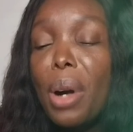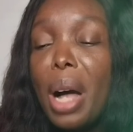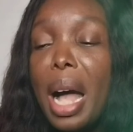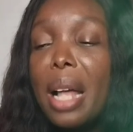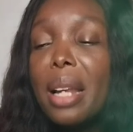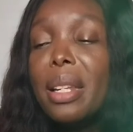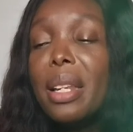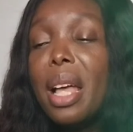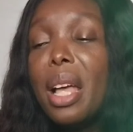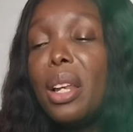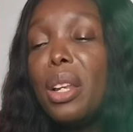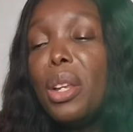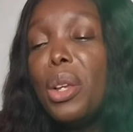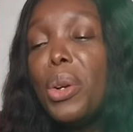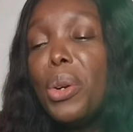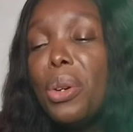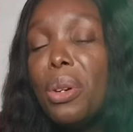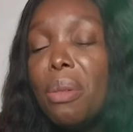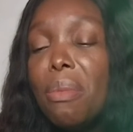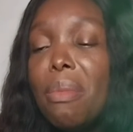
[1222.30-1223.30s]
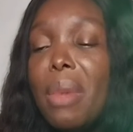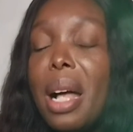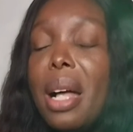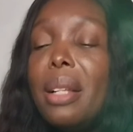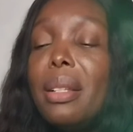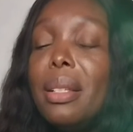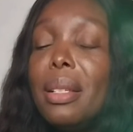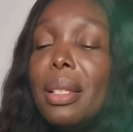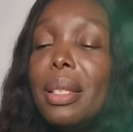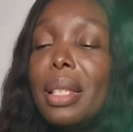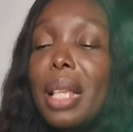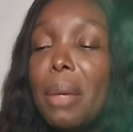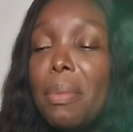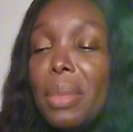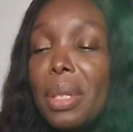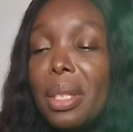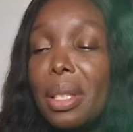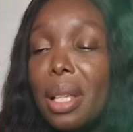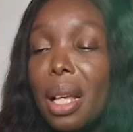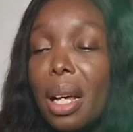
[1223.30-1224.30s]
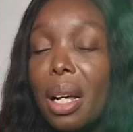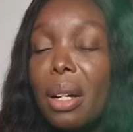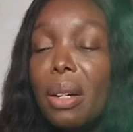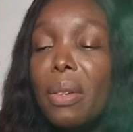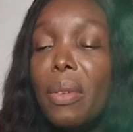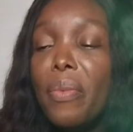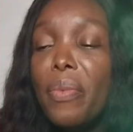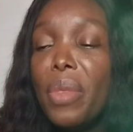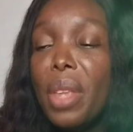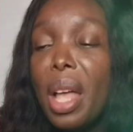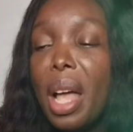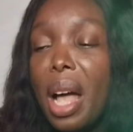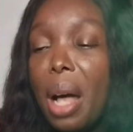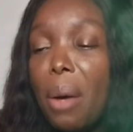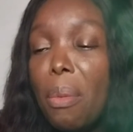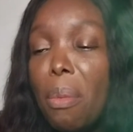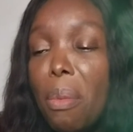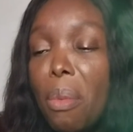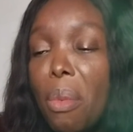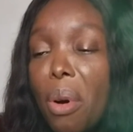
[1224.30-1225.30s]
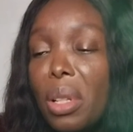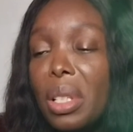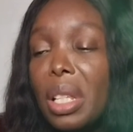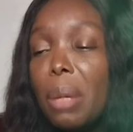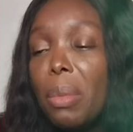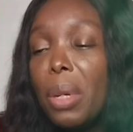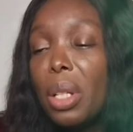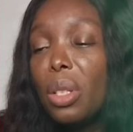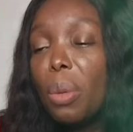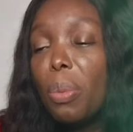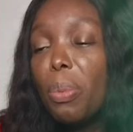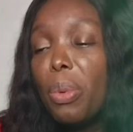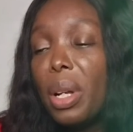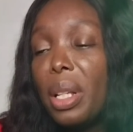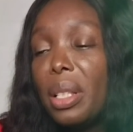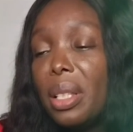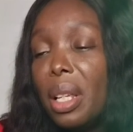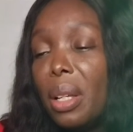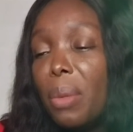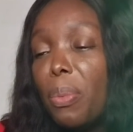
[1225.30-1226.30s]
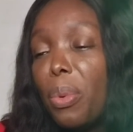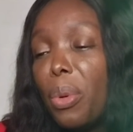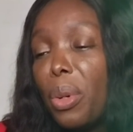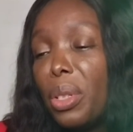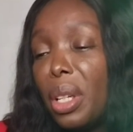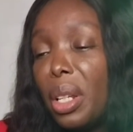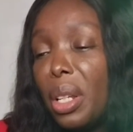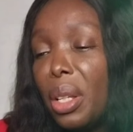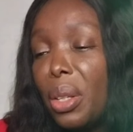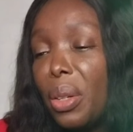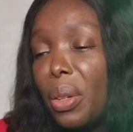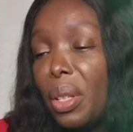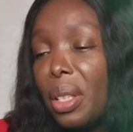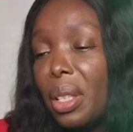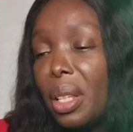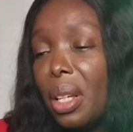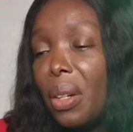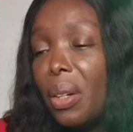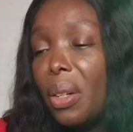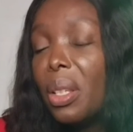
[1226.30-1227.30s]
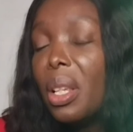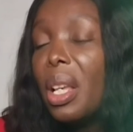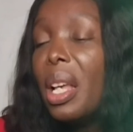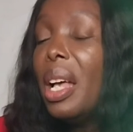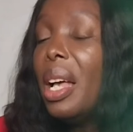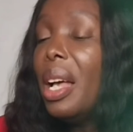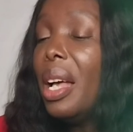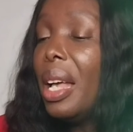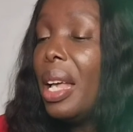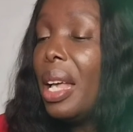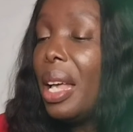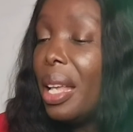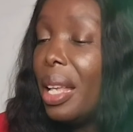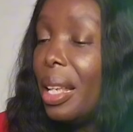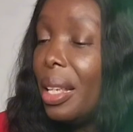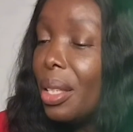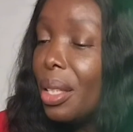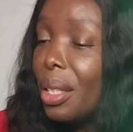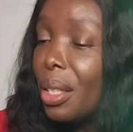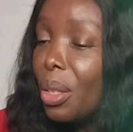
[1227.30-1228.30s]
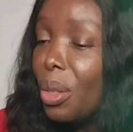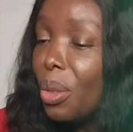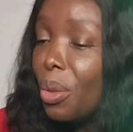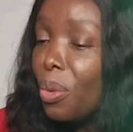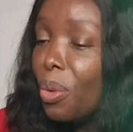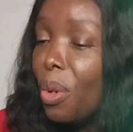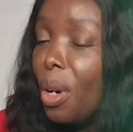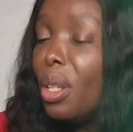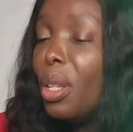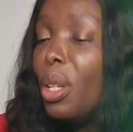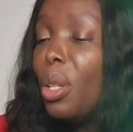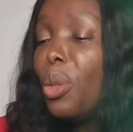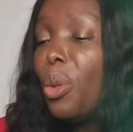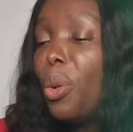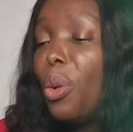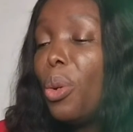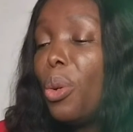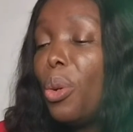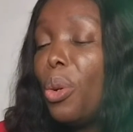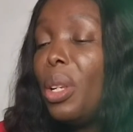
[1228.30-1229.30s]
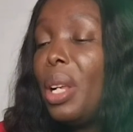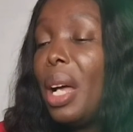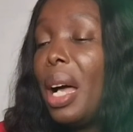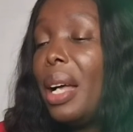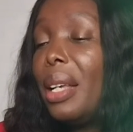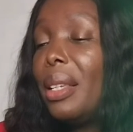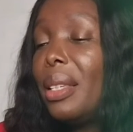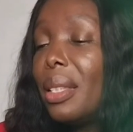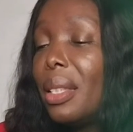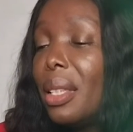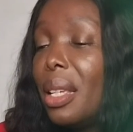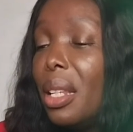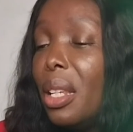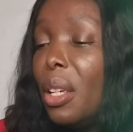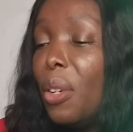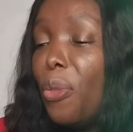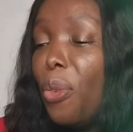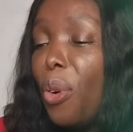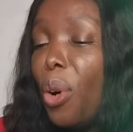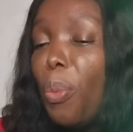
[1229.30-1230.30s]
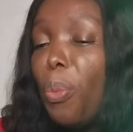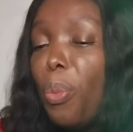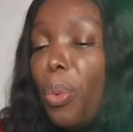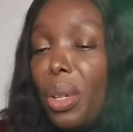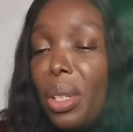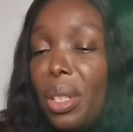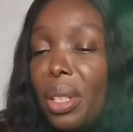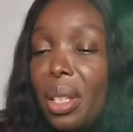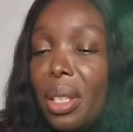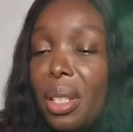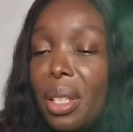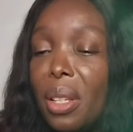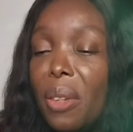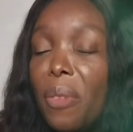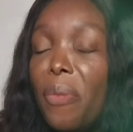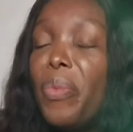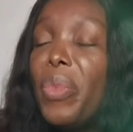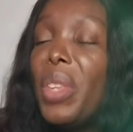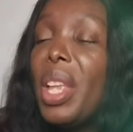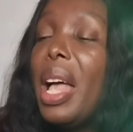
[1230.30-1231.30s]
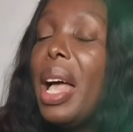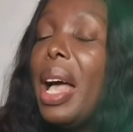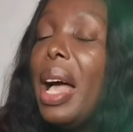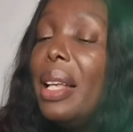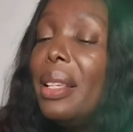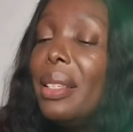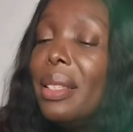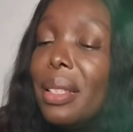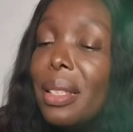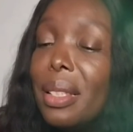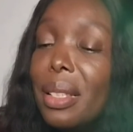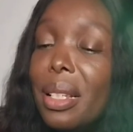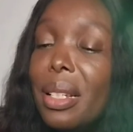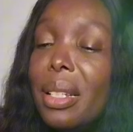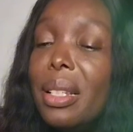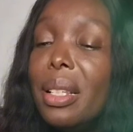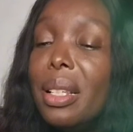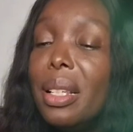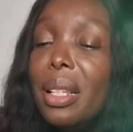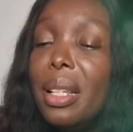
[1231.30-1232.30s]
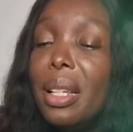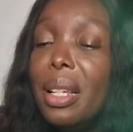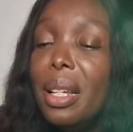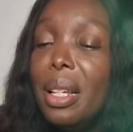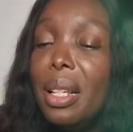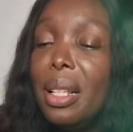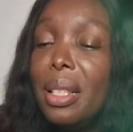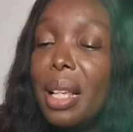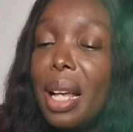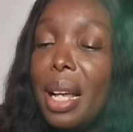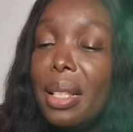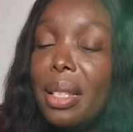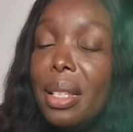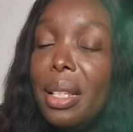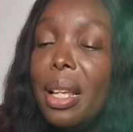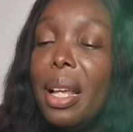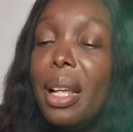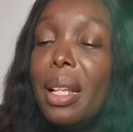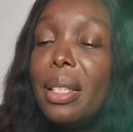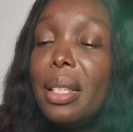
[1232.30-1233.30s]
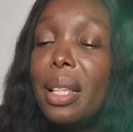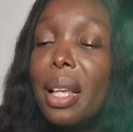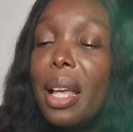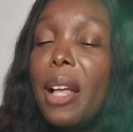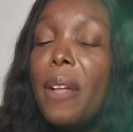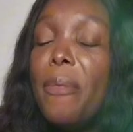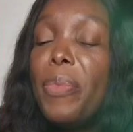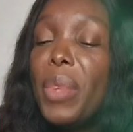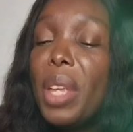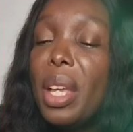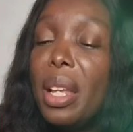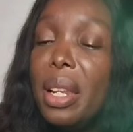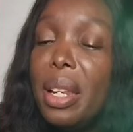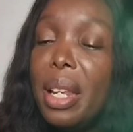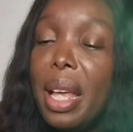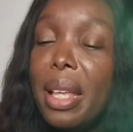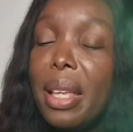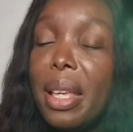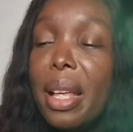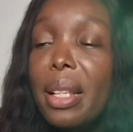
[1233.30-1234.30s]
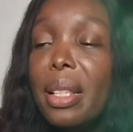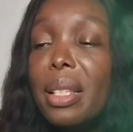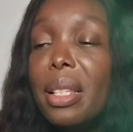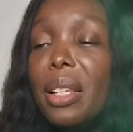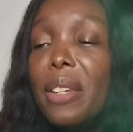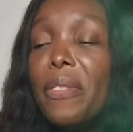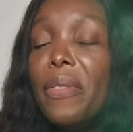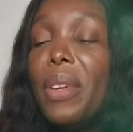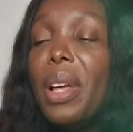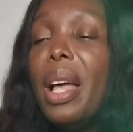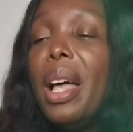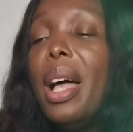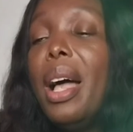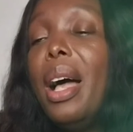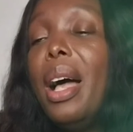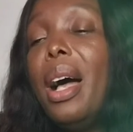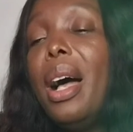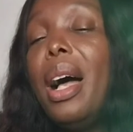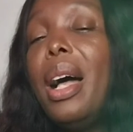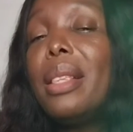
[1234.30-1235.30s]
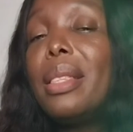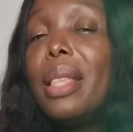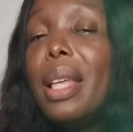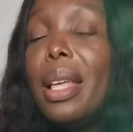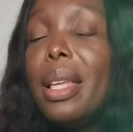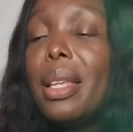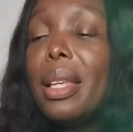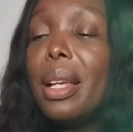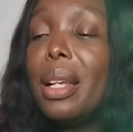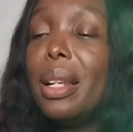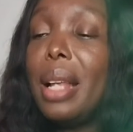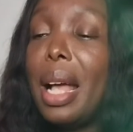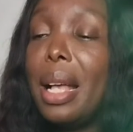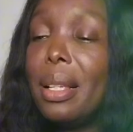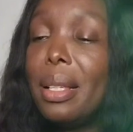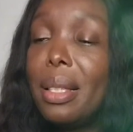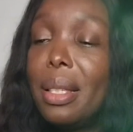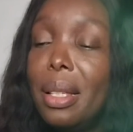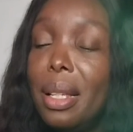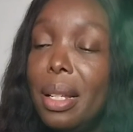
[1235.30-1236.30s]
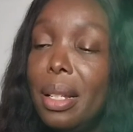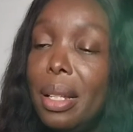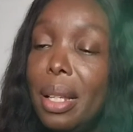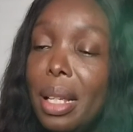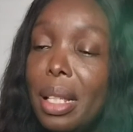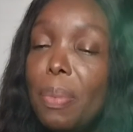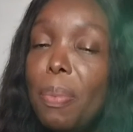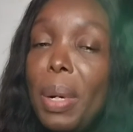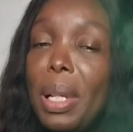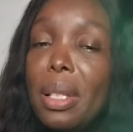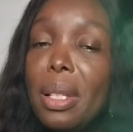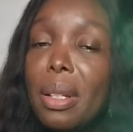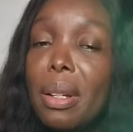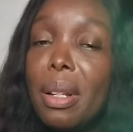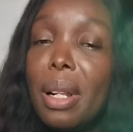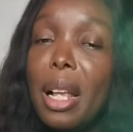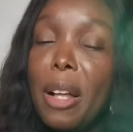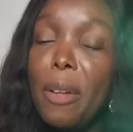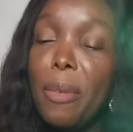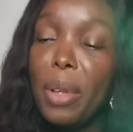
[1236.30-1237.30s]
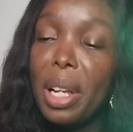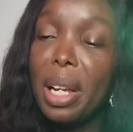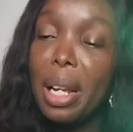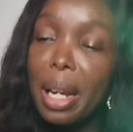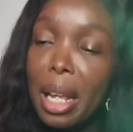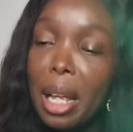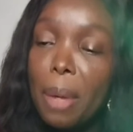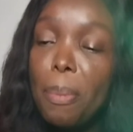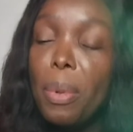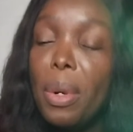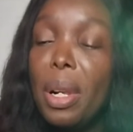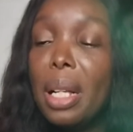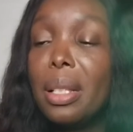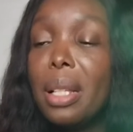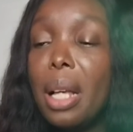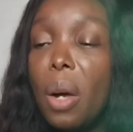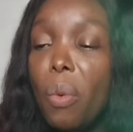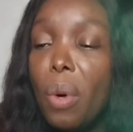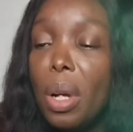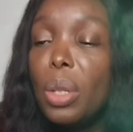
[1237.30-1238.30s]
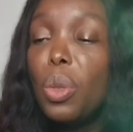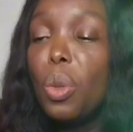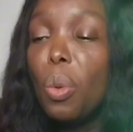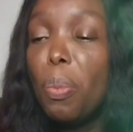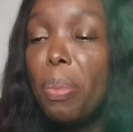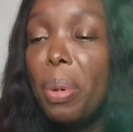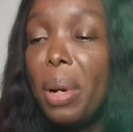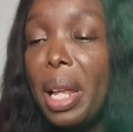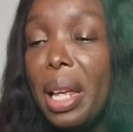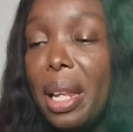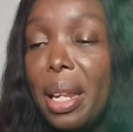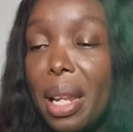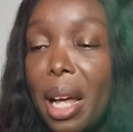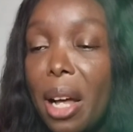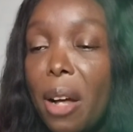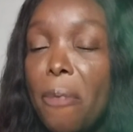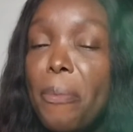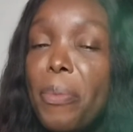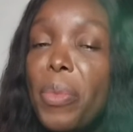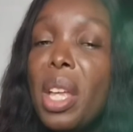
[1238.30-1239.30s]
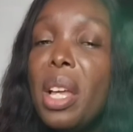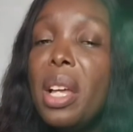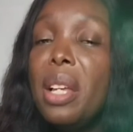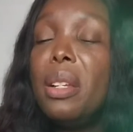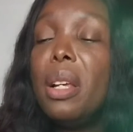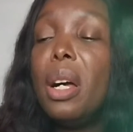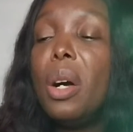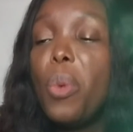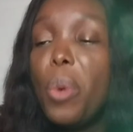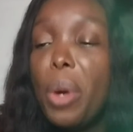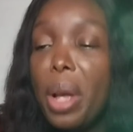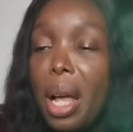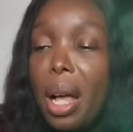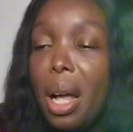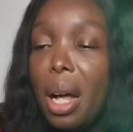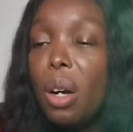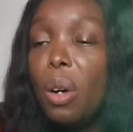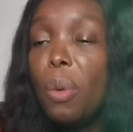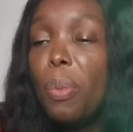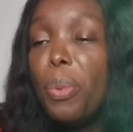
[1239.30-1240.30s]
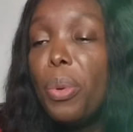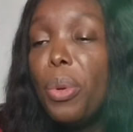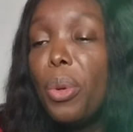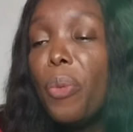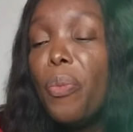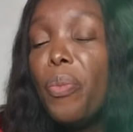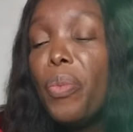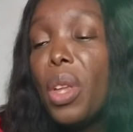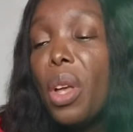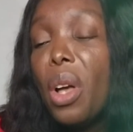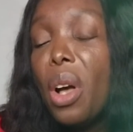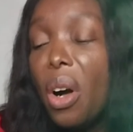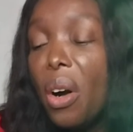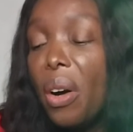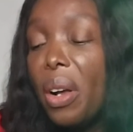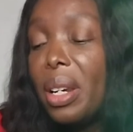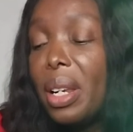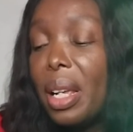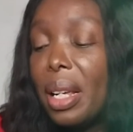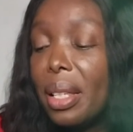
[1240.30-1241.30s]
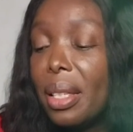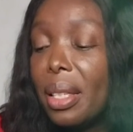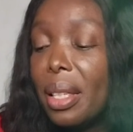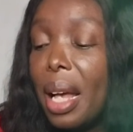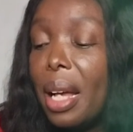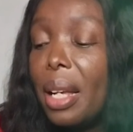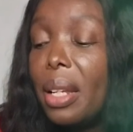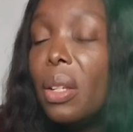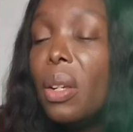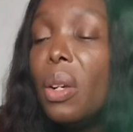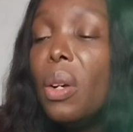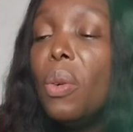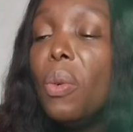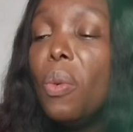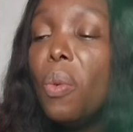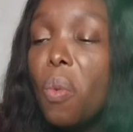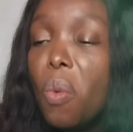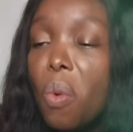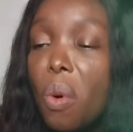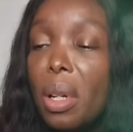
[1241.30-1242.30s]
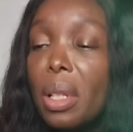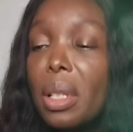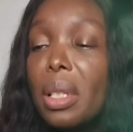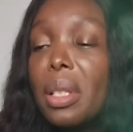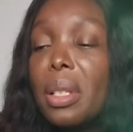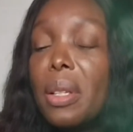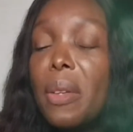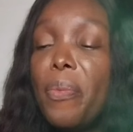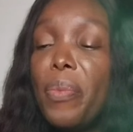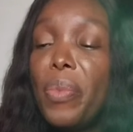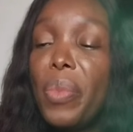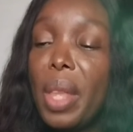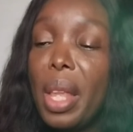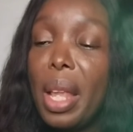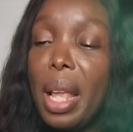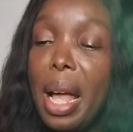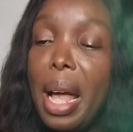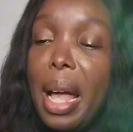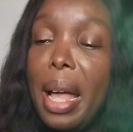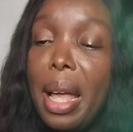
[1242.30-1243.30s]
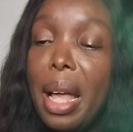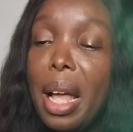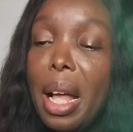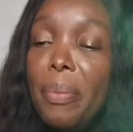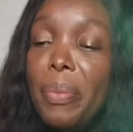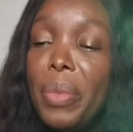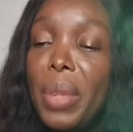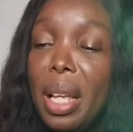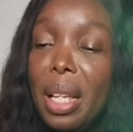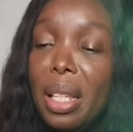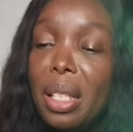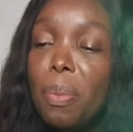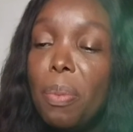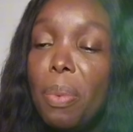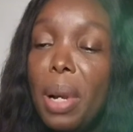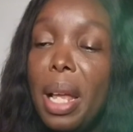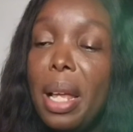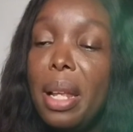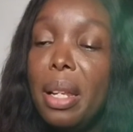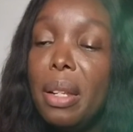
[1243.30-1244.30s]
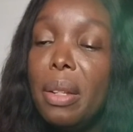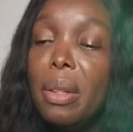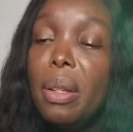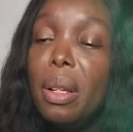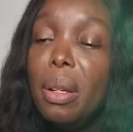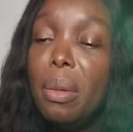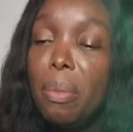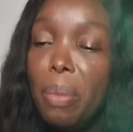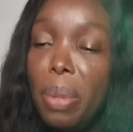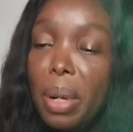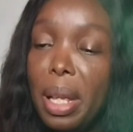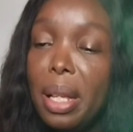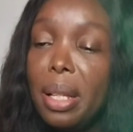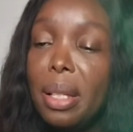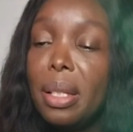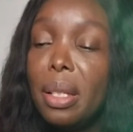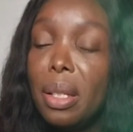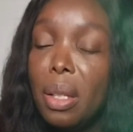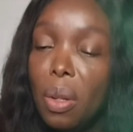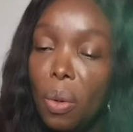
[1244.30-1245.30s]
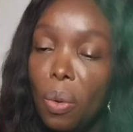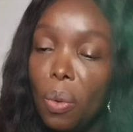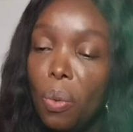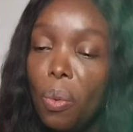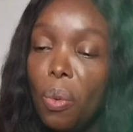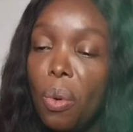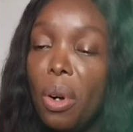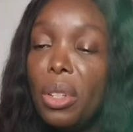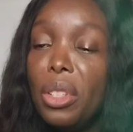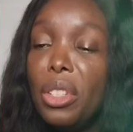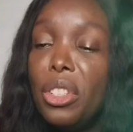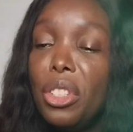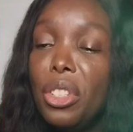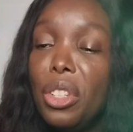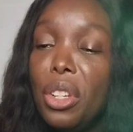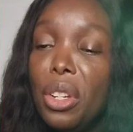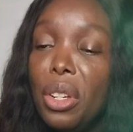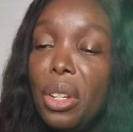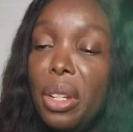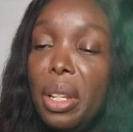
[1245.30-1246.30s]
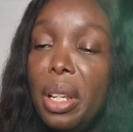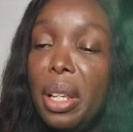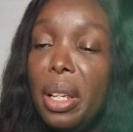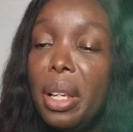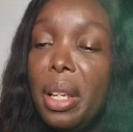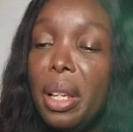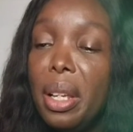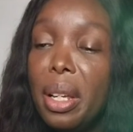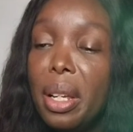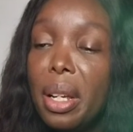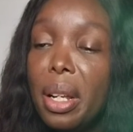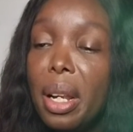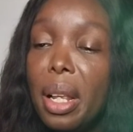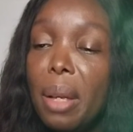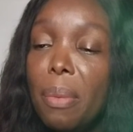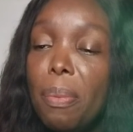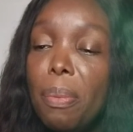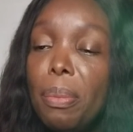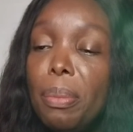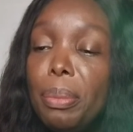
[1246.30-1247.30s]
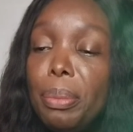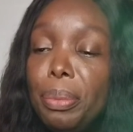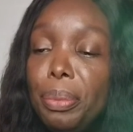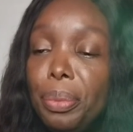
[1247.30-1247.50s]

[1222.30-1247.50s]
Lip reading: And then the human stem cell and most hematopoietic progenitor cells is worthy to note as CD4 positive and CD38 negative. I think there is this particular clip that I want to play now that will help you understand what I am explaining. Please watch the clip.